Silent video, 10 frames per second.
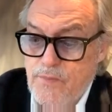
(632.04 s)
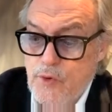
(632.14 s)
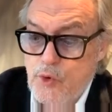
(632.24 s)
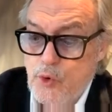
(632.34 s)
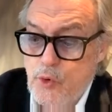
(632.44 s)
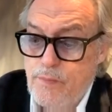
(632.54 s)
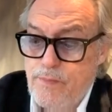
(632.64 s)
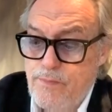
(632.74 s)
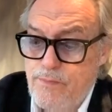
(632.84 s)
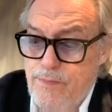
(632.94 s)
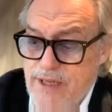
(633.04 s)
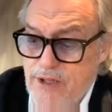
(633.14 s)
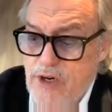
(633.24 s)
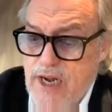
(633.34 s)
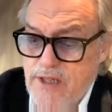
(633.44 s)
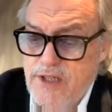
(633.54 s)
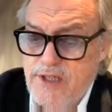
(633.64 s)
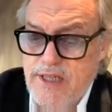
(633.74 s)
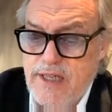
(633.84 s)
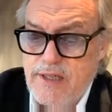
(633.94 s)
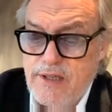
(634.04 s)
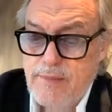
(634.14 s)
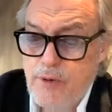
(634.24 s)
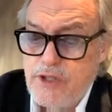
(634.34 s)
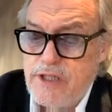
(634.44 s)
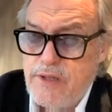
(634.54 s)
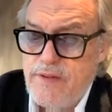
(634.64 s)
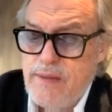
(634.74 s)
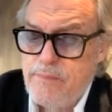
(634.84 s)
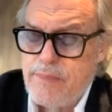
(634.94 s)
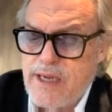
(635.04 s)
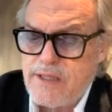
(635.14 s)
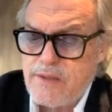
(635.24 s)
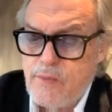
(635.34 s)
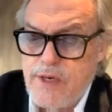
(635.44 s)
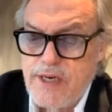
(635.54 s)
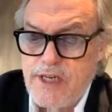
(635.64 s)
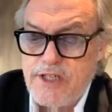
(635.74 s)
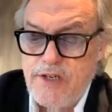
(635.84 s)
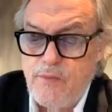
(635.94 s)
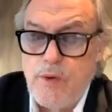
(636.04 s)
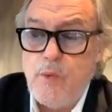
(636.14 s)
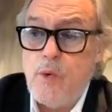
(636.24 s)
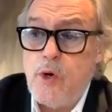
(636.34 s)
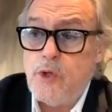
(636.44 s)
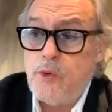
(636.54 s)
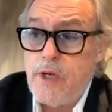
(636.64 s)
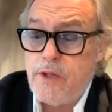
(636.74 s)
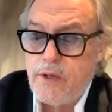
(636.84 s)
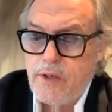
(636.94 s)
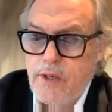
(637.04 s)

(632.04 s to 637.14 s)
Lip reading: to do better understand the positive impacts we can achieve when we work together